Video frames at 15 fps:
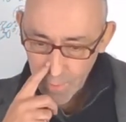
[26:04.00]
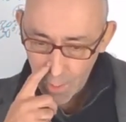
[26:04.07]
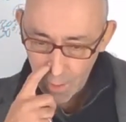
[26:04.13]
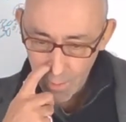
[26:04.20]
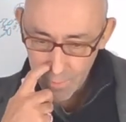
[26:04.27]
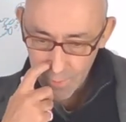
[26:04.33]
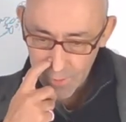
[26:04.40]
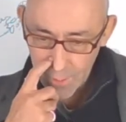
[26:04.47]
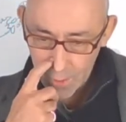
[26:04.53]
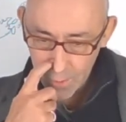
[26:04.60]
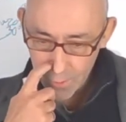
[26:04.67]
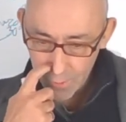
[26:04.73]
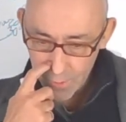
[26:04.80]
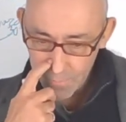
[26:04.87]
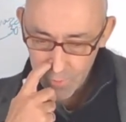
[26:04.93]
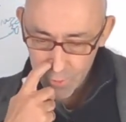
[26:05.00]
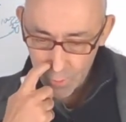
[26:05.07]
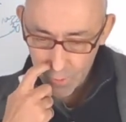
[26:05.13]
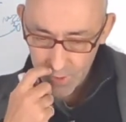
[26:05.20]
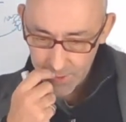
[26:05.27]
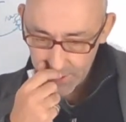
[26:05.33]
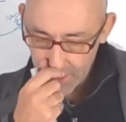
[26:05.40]
Others argue the
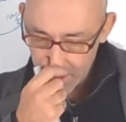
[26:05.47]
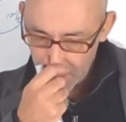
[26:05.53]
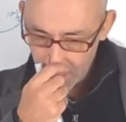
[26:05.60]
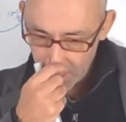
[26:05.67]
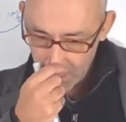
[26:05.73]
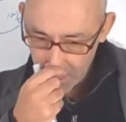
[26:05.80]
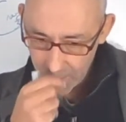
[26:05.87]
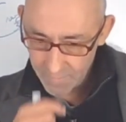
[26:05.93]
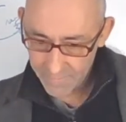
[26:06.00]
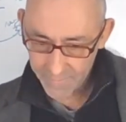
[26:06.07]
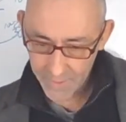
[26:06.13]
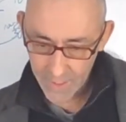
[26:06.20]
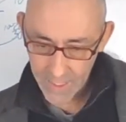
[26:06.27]
majority of